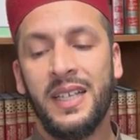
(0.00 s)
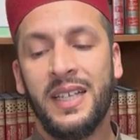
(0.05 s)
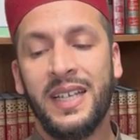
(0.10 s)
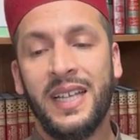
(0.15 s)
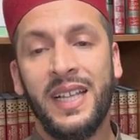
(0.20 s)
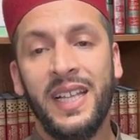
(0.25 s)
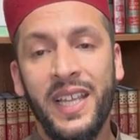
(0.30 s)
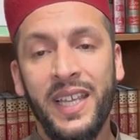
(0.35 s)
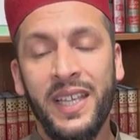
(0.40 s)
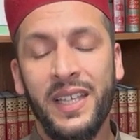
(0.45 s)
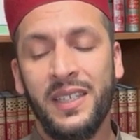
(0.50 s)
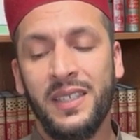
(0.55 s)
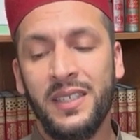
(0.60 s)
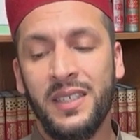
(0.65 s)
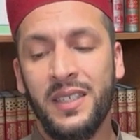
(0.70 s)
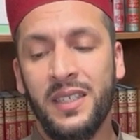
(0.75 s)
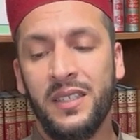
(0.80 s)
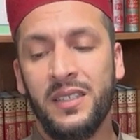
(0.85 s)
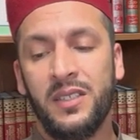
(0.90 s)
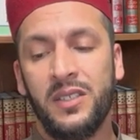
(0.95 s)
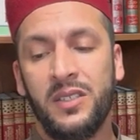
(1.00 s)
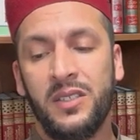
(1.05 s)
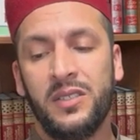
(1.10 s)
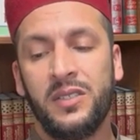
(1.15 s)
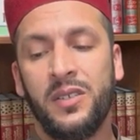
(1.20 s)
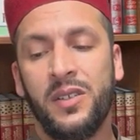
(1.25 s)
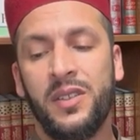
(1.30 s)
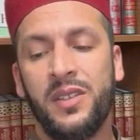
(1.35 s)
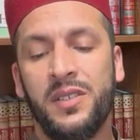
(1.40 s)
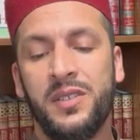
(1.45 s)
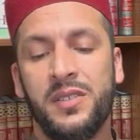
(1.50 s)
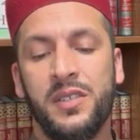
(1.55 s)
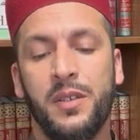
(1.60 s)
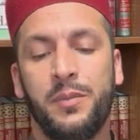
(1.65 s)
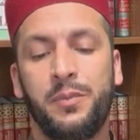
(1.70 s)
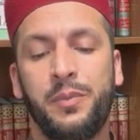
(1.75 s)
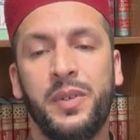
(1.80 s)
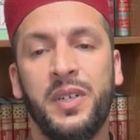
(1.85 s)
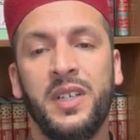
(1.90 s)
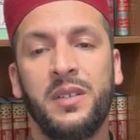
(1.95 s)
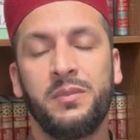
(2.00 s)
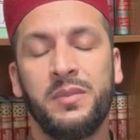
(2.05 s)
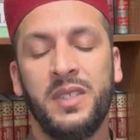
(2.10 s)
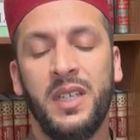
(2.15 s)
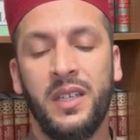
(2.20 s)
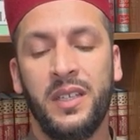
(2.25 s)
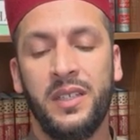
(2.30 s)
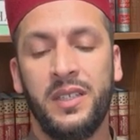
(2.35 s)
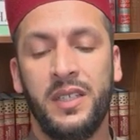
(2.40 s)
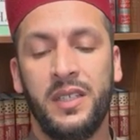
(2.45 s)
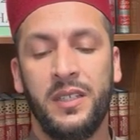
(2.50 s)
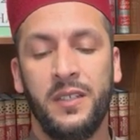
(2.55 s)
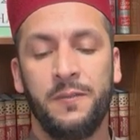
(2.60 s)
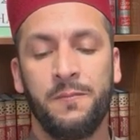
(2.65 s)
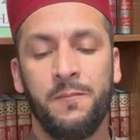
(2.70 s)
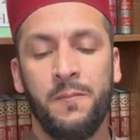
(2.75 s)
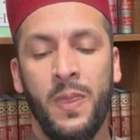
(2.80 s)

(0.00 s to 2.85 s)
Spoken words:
cling to the supreme deity.